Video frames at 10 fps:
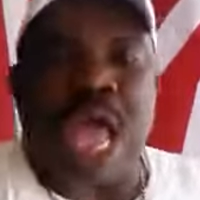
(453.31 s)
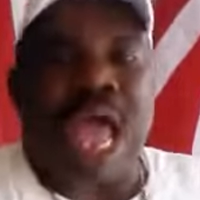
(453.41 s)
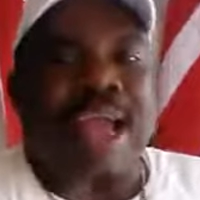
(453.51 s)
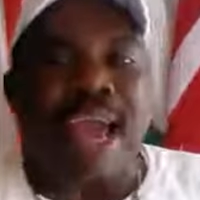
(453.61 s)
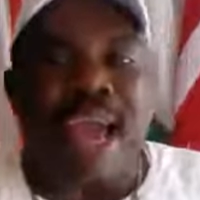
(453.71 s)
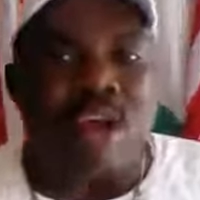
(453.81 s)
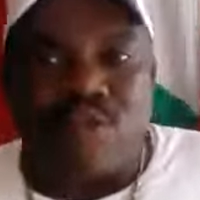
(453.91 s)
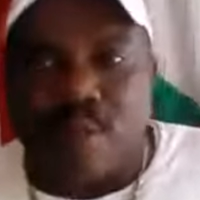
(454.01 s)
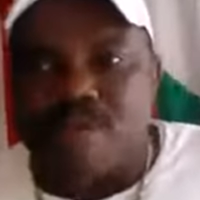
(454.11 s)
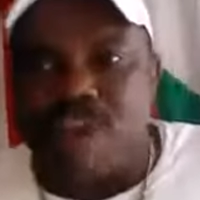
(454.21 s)
I get off
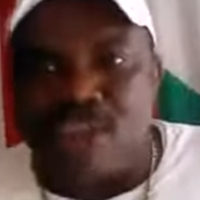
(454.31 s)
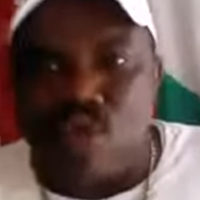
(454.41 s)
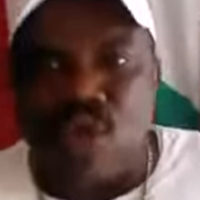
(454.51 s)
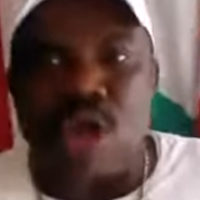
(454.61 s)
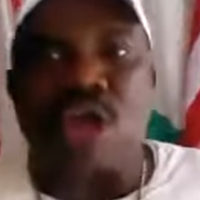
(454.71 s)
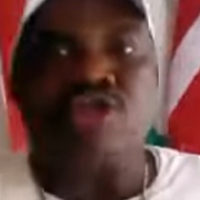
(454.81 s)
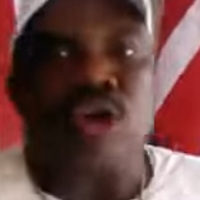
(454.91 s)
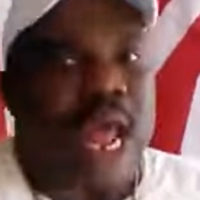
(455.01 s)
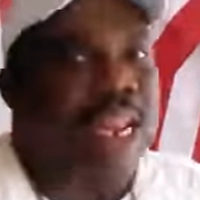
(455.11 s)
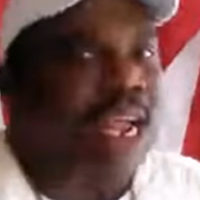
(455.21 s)
from Facebook so
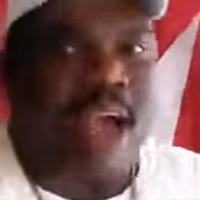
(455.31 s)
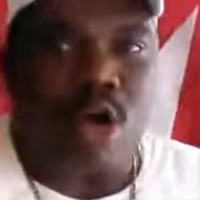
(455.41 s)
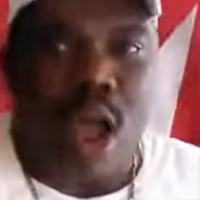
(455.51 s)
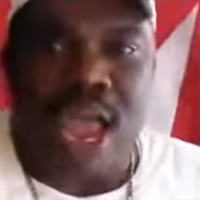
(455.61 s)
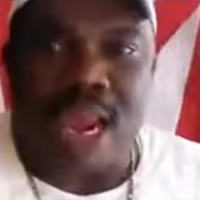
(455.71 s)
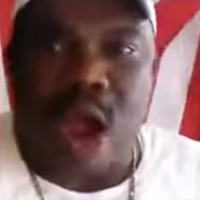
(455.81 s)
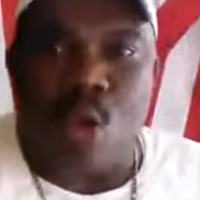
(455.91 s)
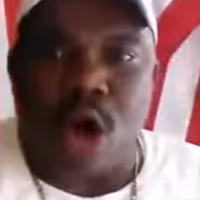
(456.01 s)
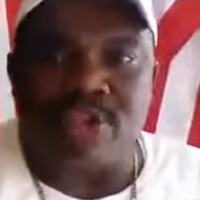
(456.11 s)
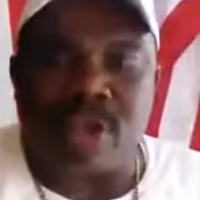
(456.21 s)
that they can go ahead and
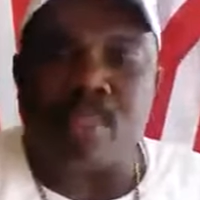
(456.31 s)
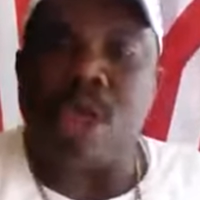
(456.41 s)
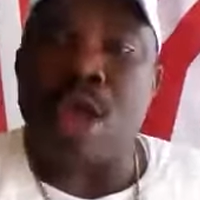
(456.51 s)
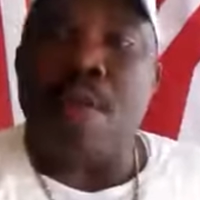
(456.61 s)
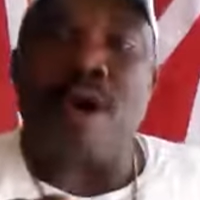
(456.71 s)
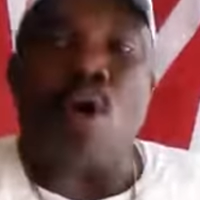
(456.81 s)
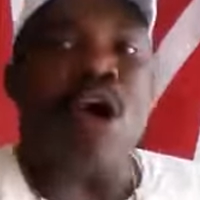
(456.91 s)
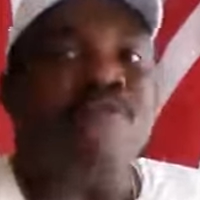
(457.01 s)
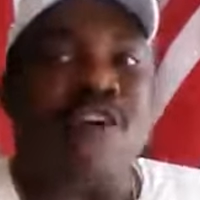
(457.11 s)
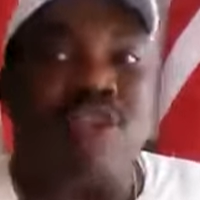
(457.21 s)
watch it. But
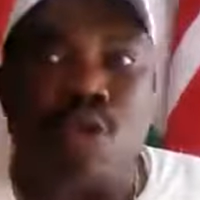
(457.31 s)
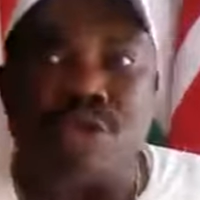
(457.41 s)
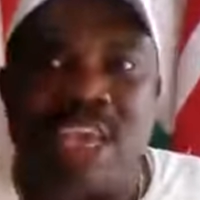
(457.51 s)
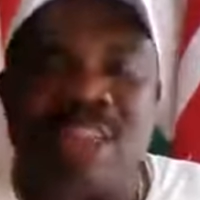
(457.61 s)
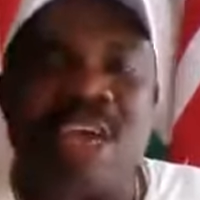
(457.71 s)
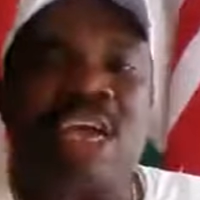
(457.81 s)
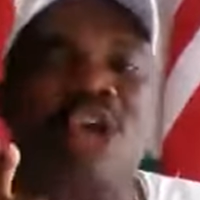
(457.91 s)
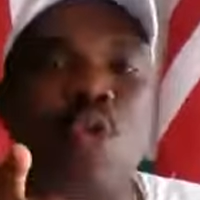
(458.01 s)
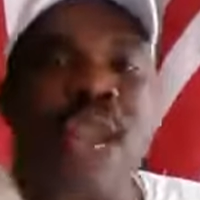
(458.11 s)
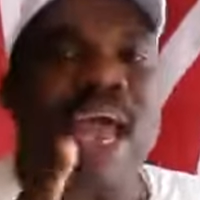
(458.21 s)
what Facebook did,
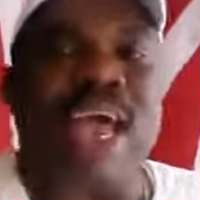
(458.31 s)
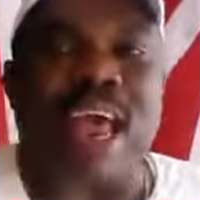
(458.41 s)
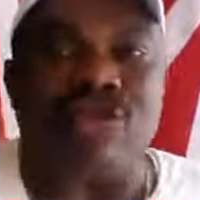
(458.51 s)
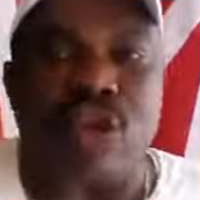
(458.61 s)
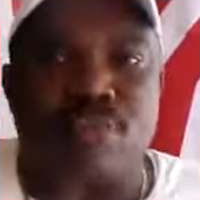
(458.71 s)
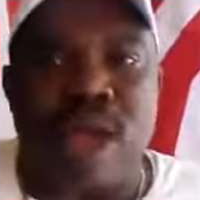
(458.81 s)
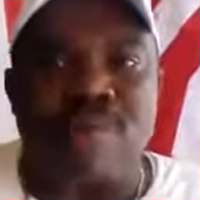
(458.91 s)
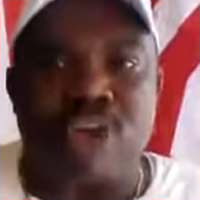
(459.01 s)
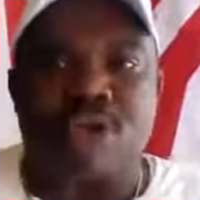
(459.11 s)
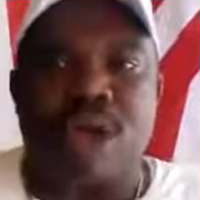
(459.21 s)
they went ahead and shut my
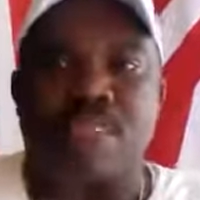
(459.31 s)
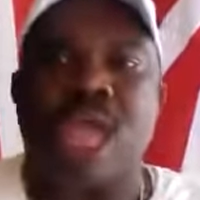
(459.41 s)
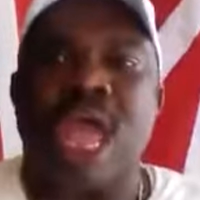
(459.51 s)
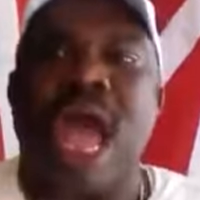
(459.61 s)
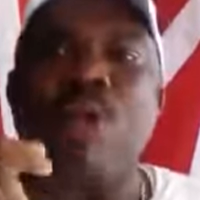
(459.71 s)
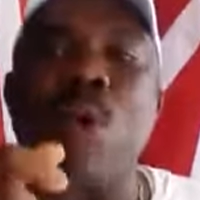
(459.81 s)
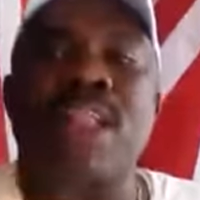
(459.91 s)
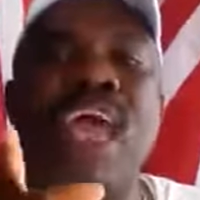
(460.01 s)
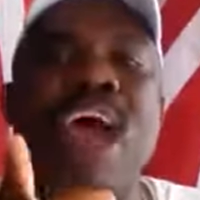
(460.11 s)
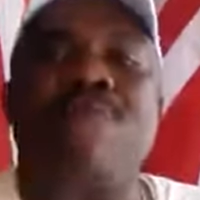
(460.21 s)
video down. I
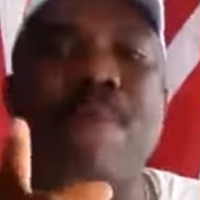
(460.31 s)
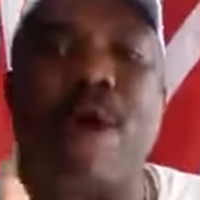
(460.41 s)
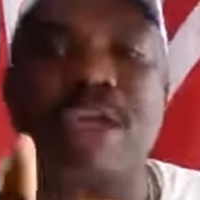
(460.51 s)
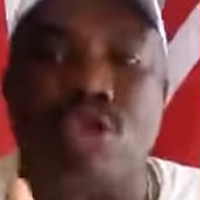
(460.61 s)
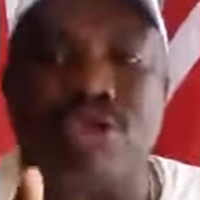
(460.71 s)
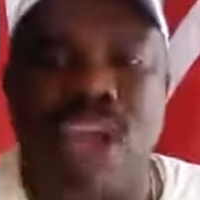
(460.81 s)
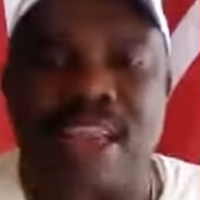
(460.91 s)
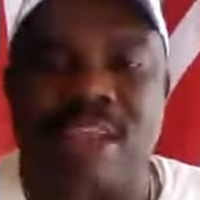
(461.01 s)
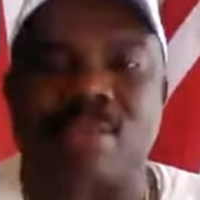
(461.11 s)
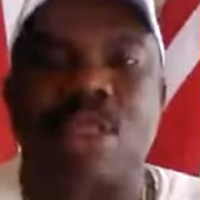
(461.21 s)
want everybody to share
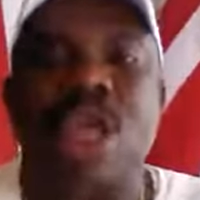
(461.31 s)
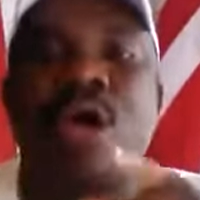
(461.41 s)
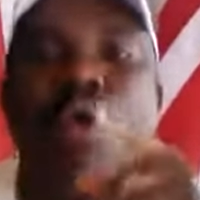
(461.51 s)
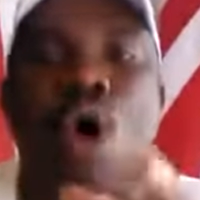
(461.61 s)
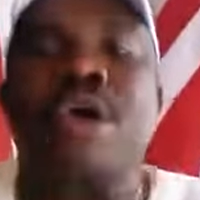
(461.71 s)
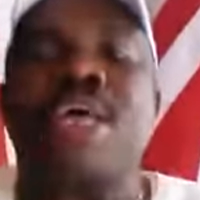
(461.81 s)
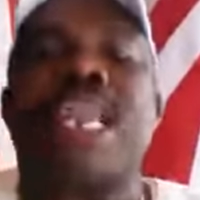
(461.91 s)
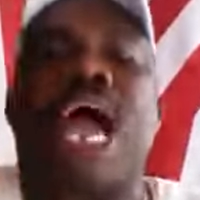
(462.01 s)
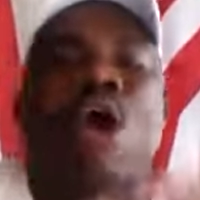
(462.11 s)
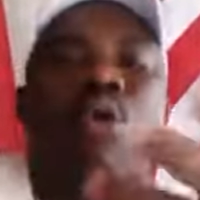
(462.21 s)
this. Okay,
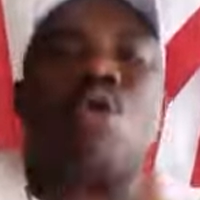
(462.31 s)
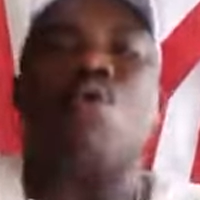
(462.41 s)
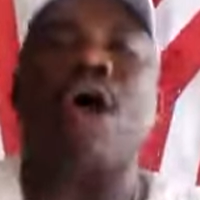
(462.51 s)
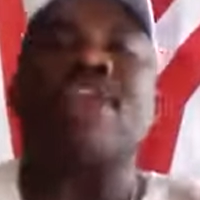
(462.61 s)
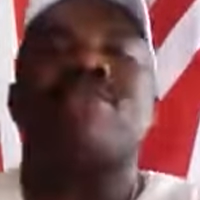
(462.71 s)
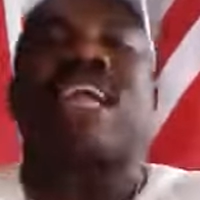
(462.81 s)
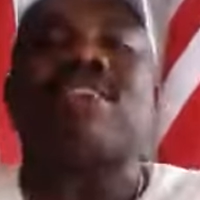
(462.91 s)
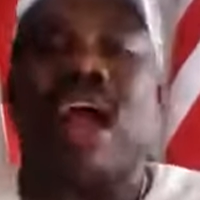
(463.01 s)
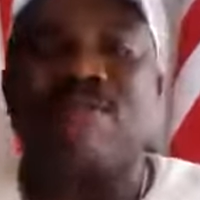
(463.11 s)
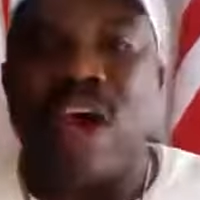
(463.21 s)
now, what is
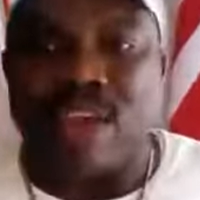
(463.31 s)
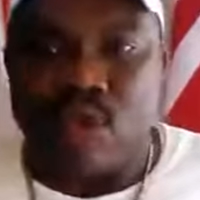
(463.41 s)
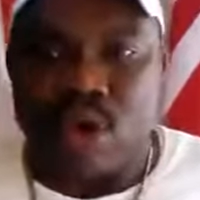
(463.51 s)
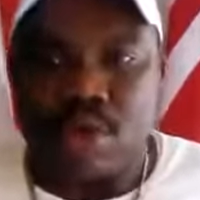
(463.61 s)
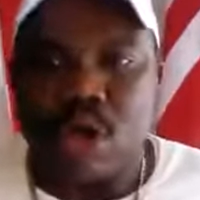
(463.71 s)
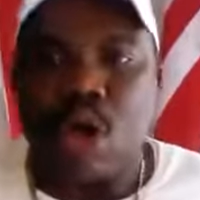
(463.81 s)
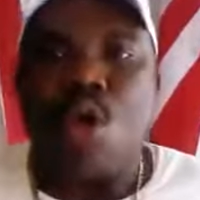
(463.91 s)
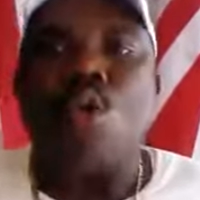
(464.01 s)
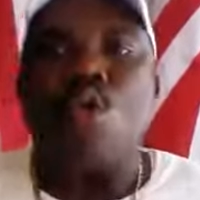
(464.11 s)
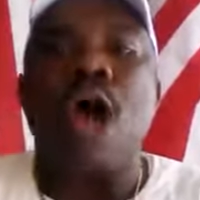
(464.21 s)
Nigeria fighting for?
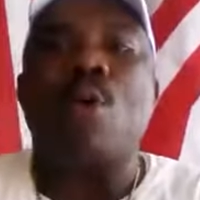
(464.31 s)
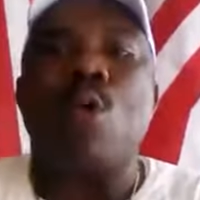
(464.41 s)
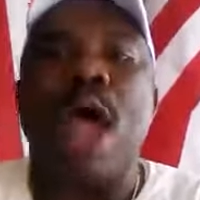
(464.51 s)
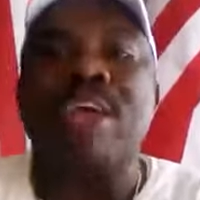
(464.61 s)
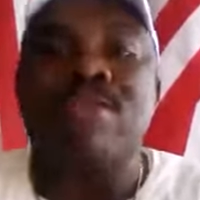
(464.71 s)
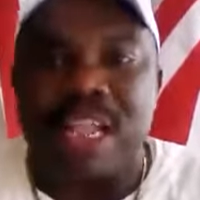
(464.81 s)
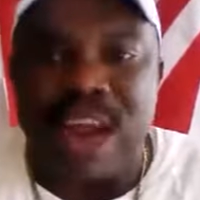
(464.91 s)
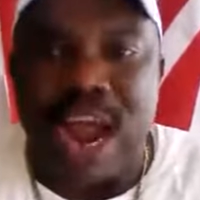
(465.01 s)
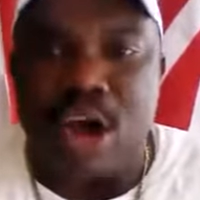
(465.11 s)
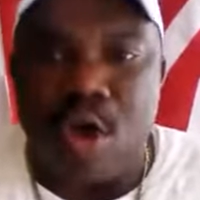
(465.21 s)
Why is
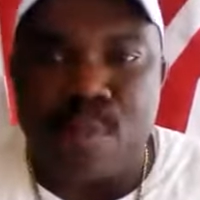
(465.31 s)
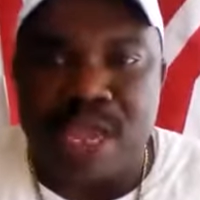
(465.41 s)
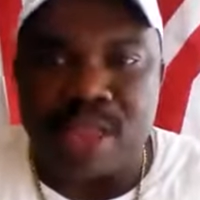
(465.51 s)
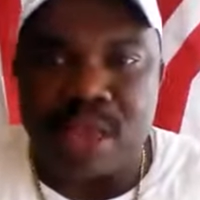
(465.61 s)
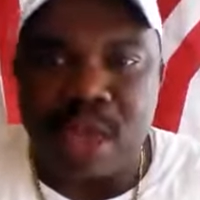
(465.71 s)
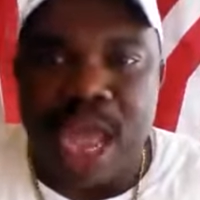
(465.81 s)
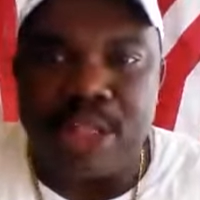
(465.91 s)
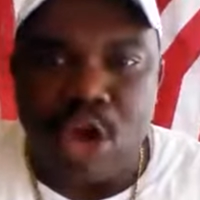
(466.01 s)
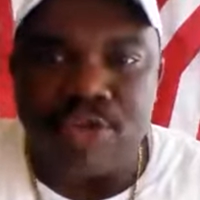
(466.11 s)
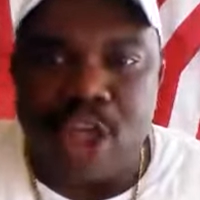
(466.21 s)
Nigeria government,
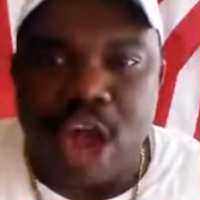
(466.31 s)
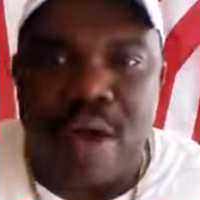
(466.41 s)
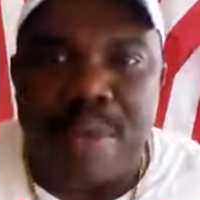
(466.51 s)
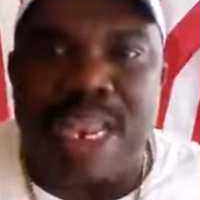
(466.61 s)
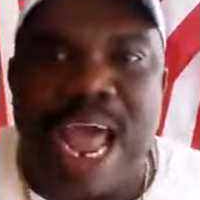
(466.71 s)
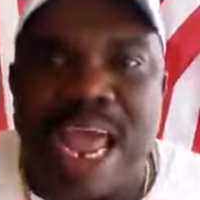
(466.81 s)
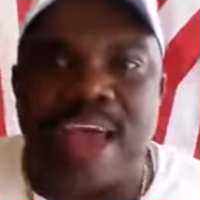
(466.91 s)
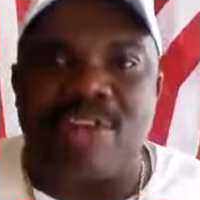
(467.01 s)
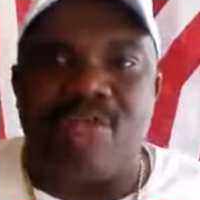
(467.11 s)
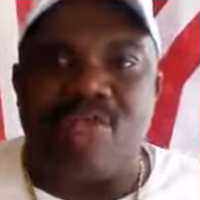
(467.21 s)
Edo state government, are
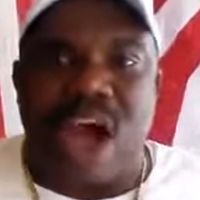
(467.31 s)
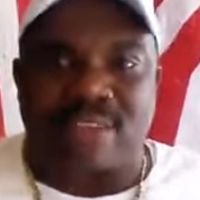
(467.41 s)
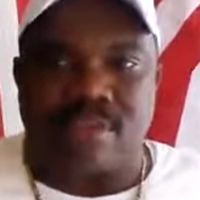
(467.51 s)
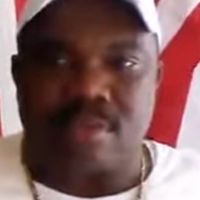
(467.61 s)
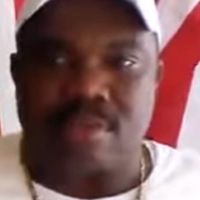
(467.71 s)
against the fact?